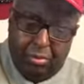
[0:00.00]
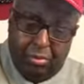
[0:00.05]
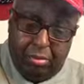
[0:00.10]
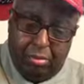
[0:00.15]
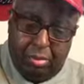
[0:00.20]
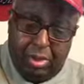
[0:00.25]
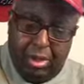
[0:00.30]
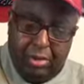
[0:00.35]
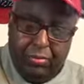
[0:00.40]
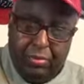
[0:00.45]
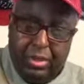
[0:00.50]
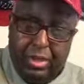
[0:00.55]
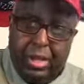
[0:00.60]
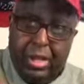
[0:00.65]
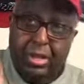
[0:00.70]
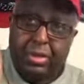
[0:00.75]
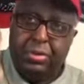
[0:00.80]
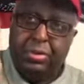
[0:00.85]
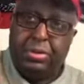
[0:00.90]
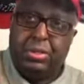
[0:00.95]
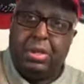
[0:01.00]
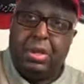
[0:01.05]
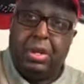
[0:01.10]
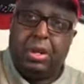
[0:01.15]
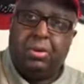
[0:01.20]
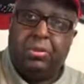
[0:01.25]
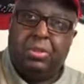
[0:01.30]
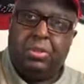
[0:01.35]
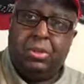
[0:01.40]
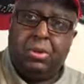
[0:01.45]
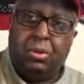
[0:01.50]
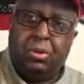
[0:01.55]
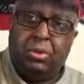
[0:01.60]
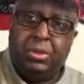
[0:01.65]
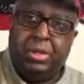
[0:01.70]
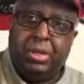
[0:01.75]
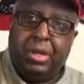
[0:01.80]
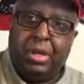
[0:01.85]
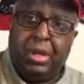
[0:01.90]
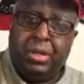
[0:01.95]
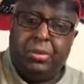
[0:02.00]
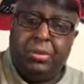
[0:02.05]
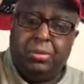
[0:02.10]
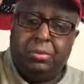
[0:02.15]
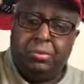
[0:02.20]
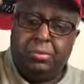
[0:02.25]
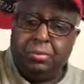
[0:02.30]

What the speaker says: But even with that, you see how it's holding together.